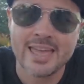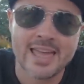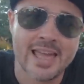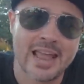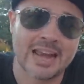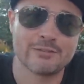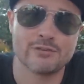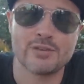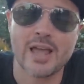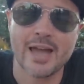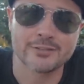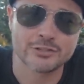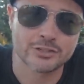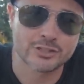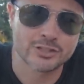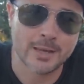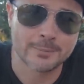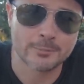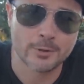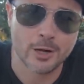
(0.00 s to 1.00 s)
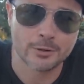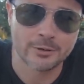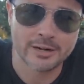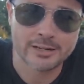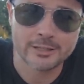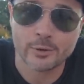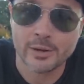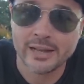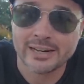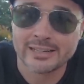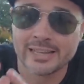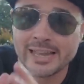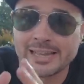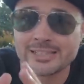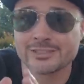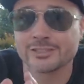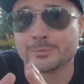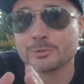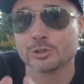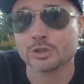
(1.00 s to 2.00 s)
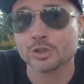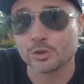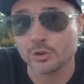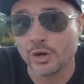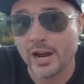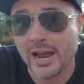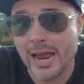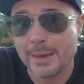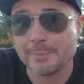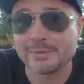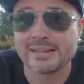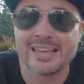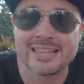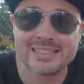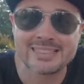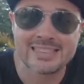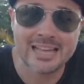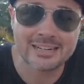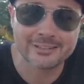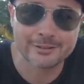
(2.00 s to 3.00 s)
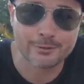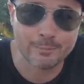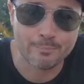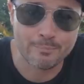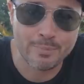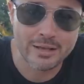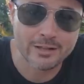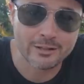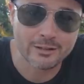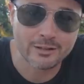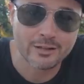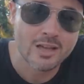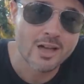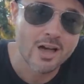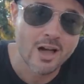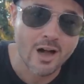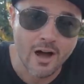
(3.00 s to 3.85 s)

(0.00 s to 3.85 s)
And if you haven't subbed already, go ahead and subscribe and hit that little bell